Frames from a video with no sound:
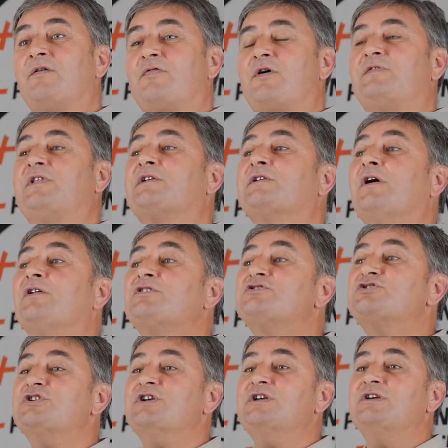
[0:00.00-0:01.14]
The
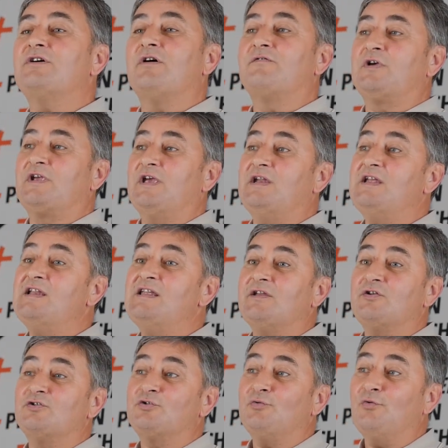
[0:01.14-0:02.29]
technology of the
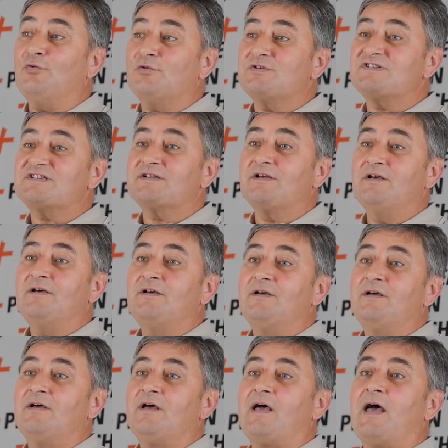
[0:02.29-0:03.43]
Canadian tools
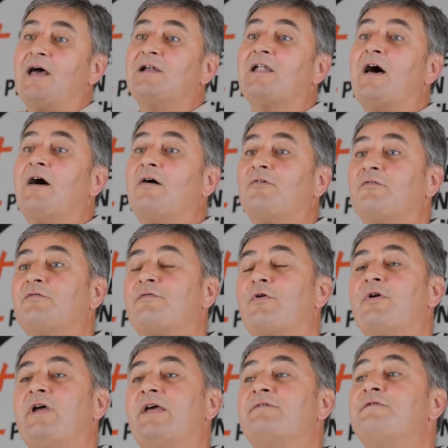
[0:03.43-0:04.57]
allow
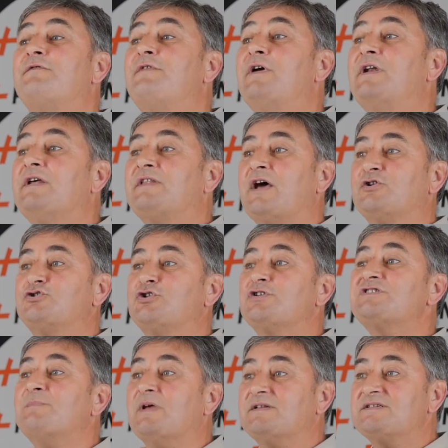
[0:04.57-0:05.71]
for infinite
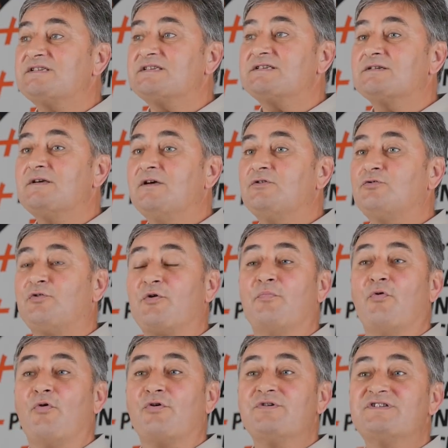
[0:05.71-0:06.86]
adjustments to the
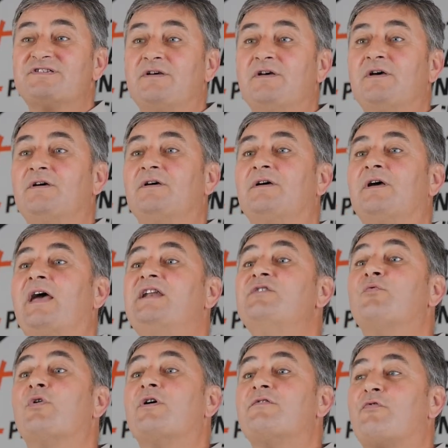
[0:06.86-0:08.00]
boards,
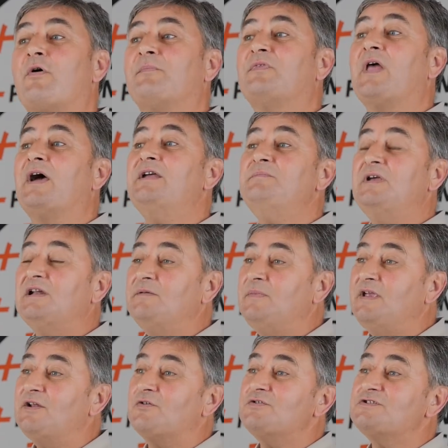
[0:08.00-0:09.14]
anywhere from 9
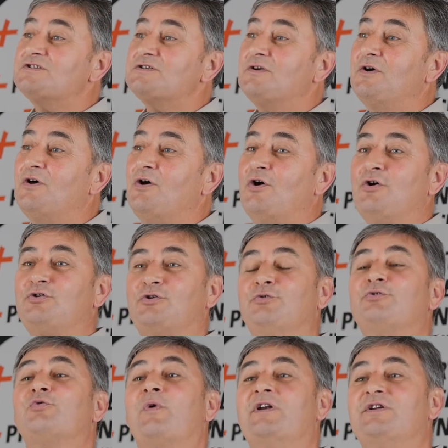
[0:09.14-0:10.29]
millimeters to
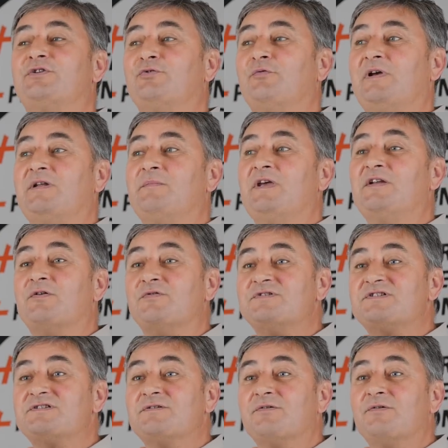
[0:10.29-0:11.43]
22
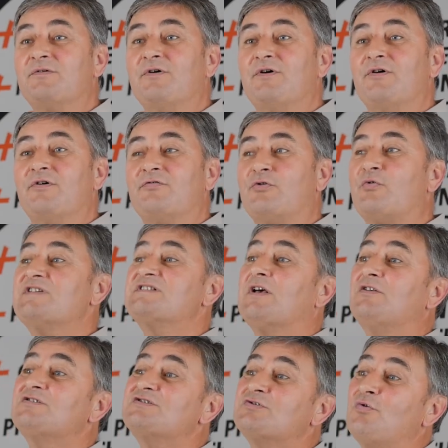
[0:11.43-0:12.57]
millimeters. There is
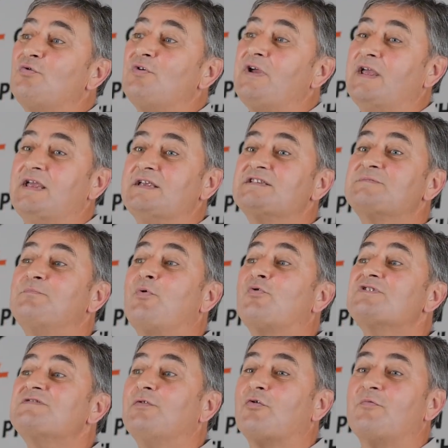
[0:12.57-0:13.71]
also a
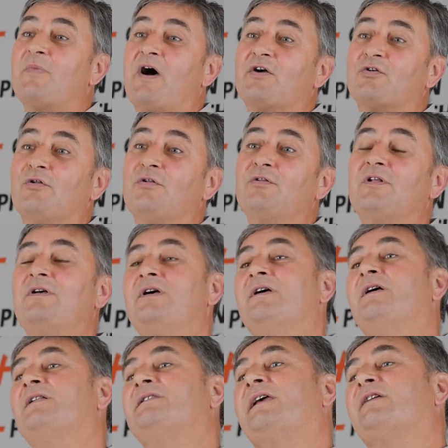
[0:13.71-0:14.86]
sports floor model
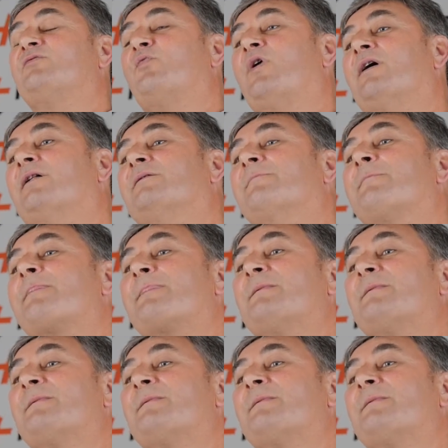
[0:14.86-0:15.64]
that will